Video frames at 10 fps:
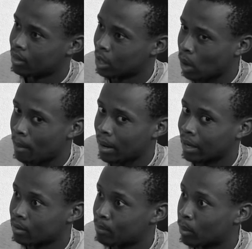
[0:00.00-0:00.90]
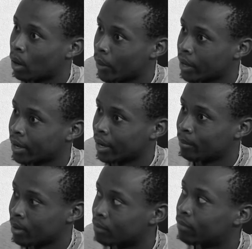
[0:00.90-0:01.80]
That's why I'm like, people are waking
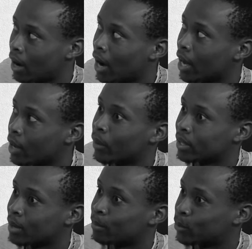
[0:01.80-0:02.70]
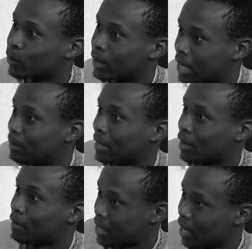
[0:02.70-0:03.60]
up. If I was able to get
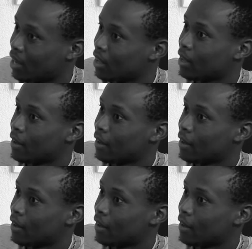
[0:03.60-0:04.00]
myself here,